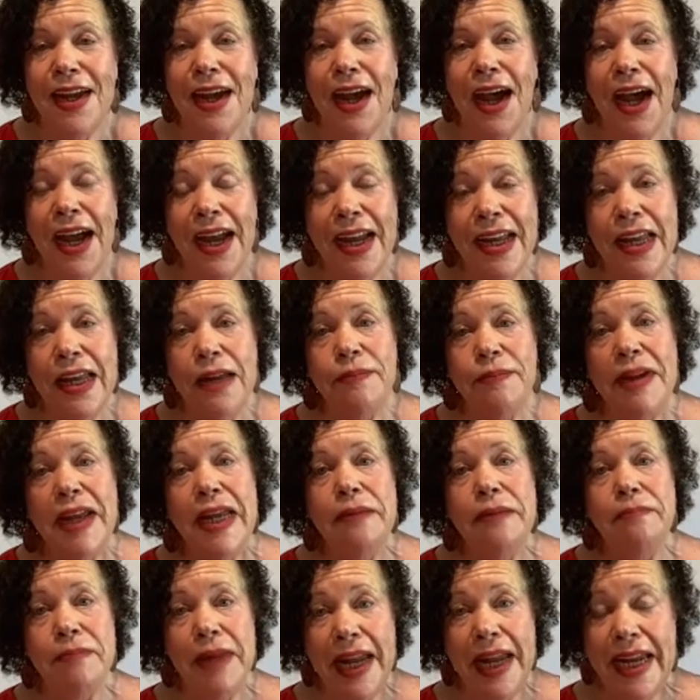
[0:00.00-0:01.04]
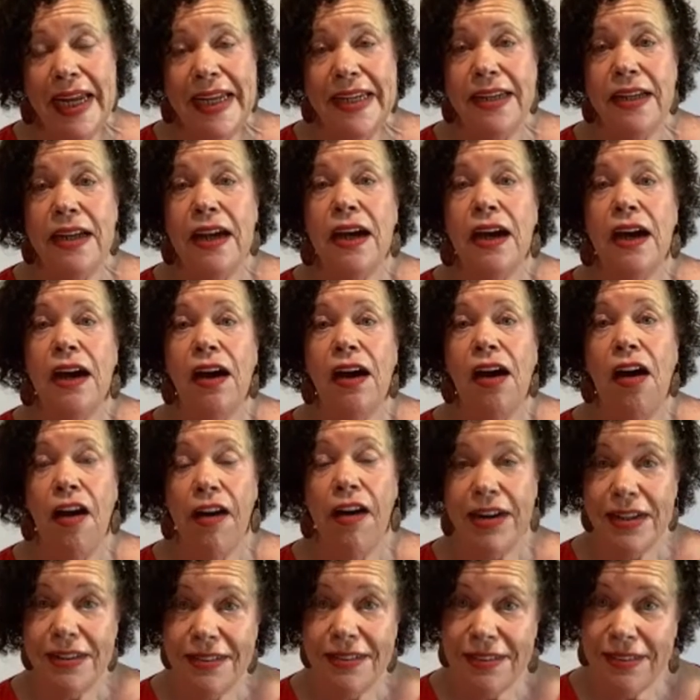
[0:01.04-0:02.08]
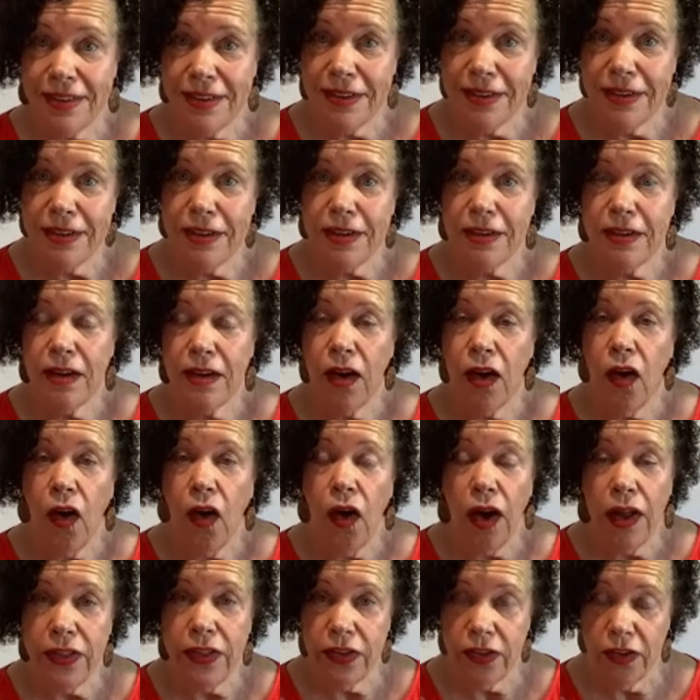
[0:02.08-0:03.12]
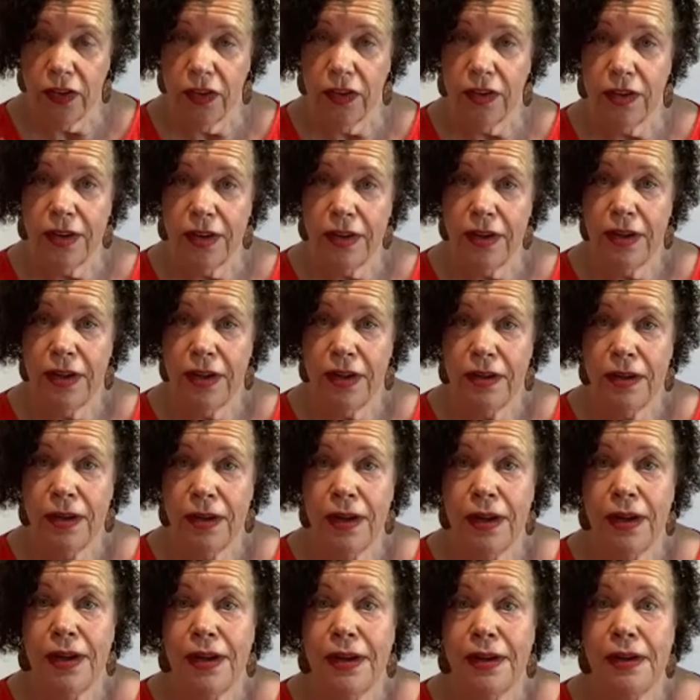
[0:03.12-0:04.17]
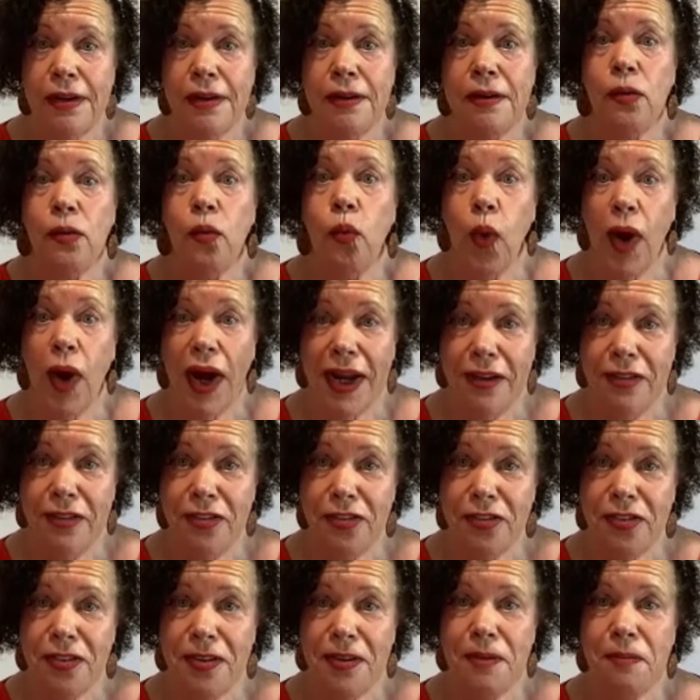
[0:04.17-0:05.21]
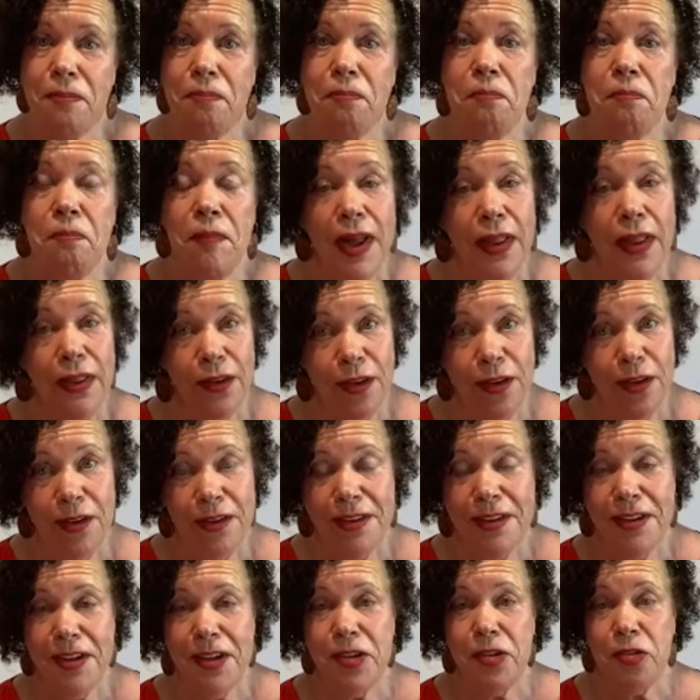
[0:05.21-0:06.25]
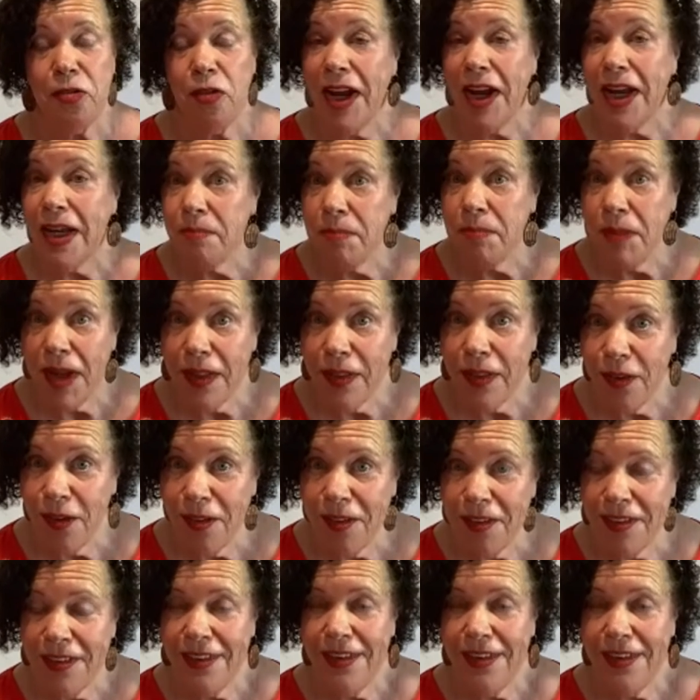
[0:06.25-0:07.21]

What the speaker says: I am a Maine artist, author, wife, mother, grandmother,